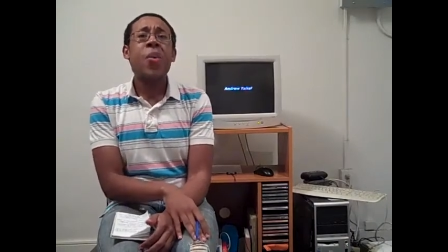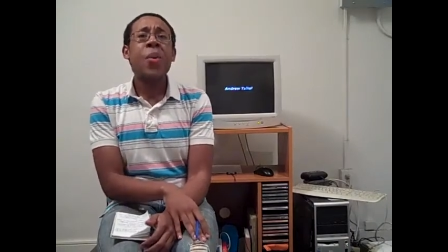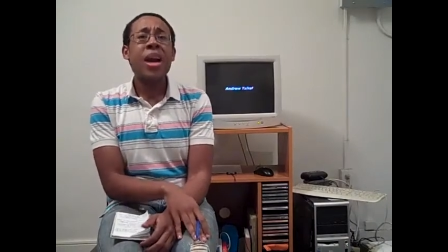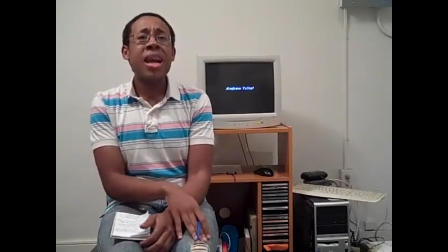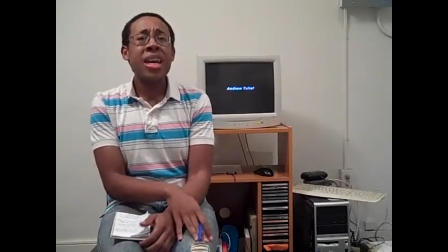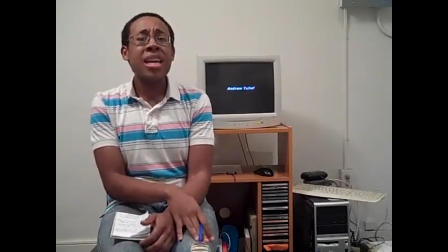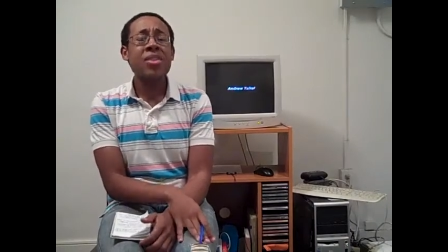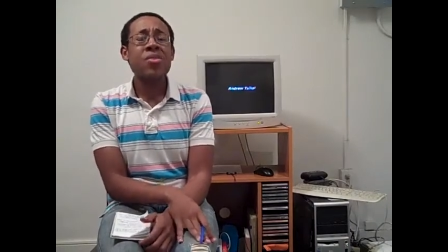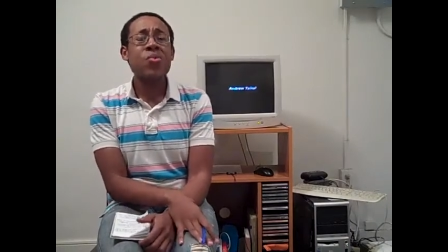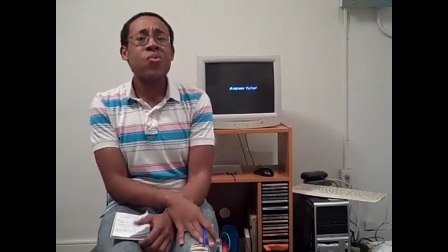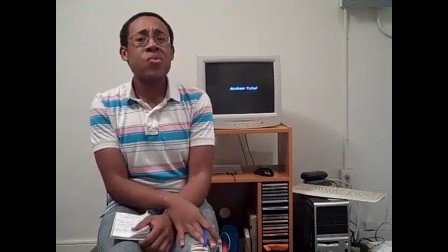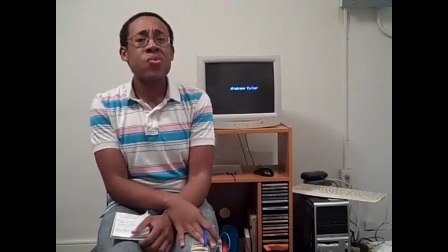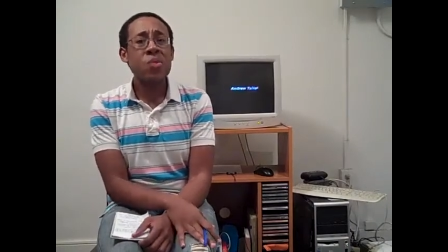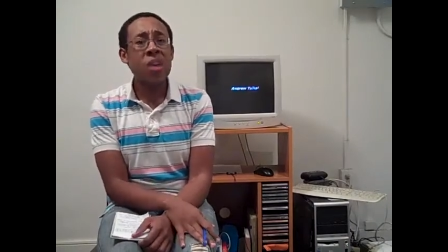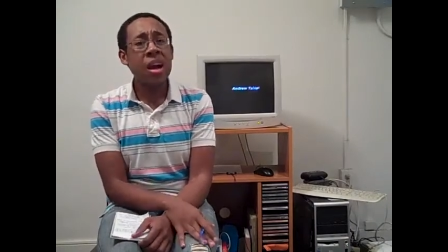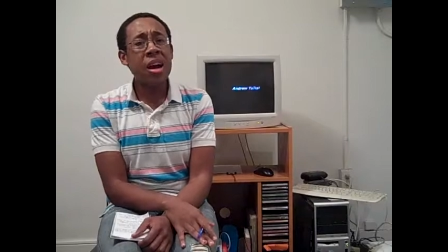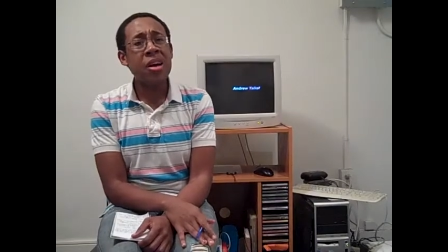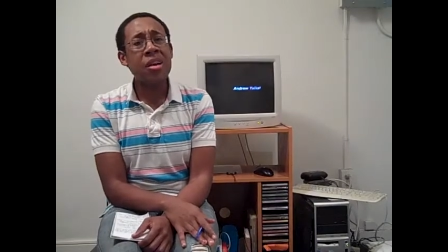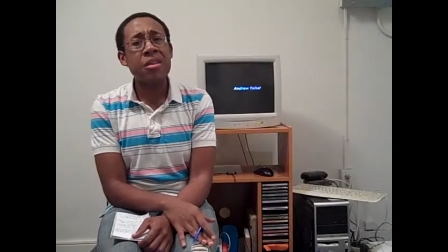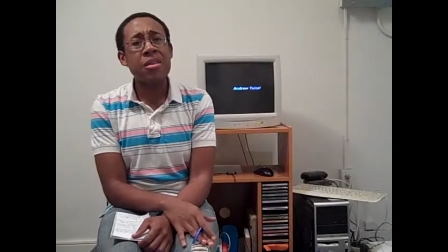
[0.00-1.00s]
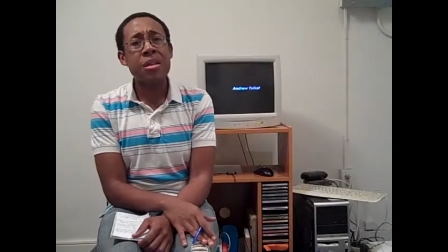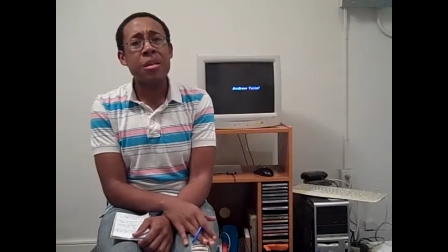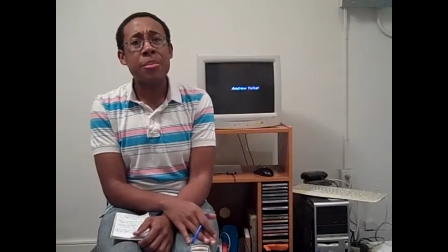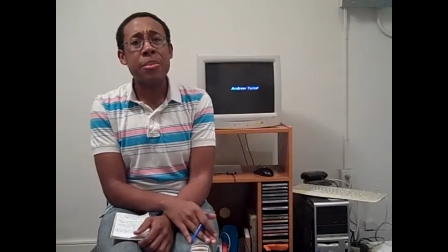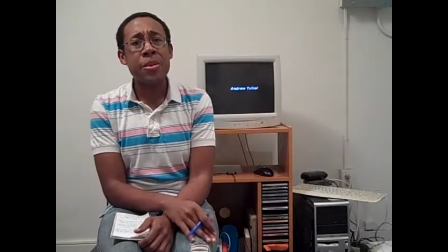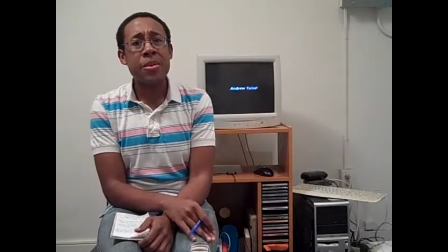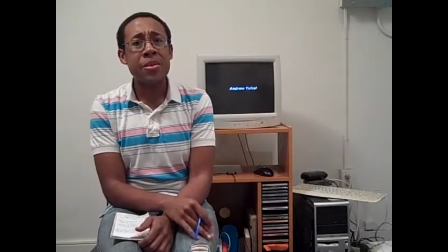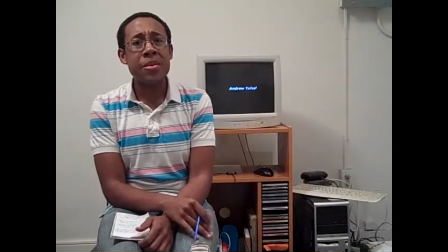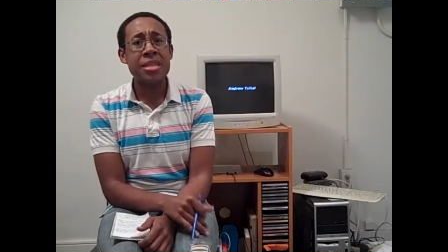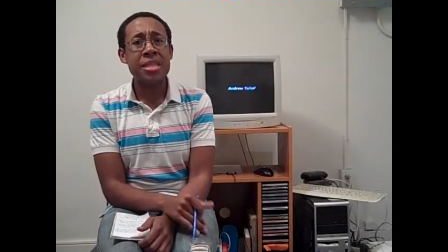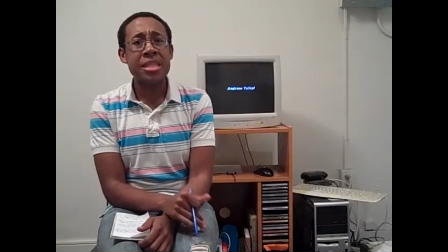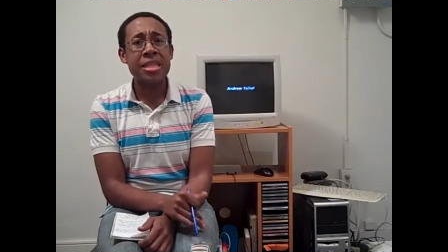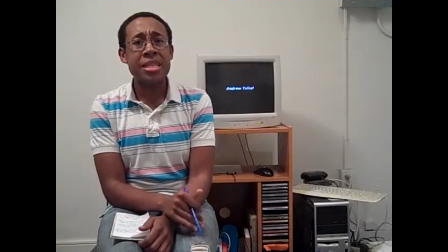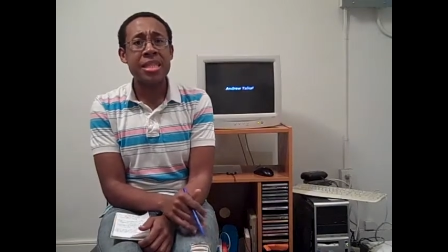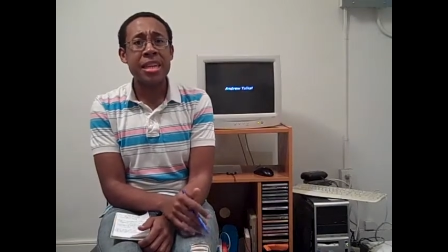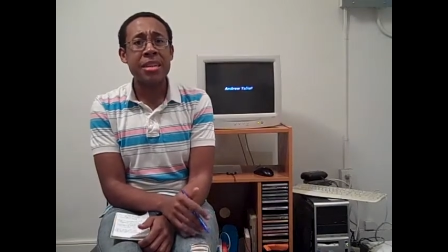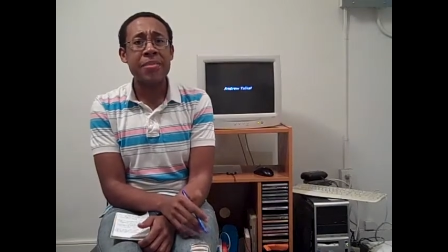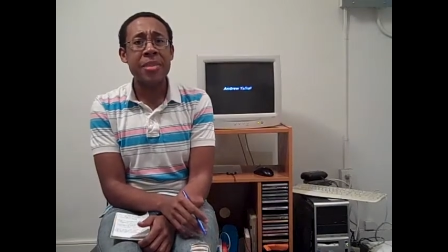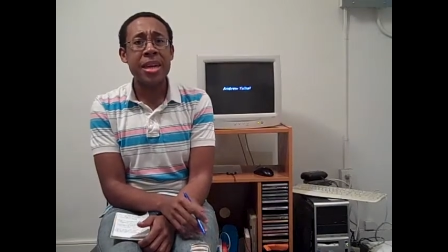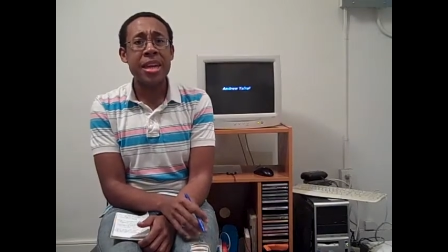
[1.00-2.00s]
What is wrong? Oh, your poor
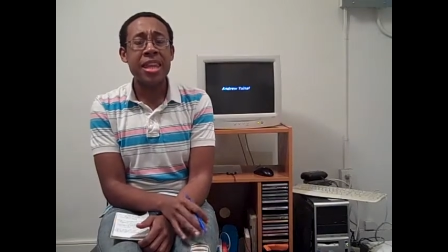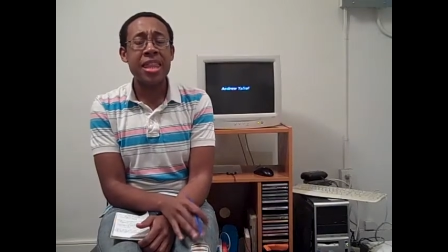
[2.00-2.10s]
stomach.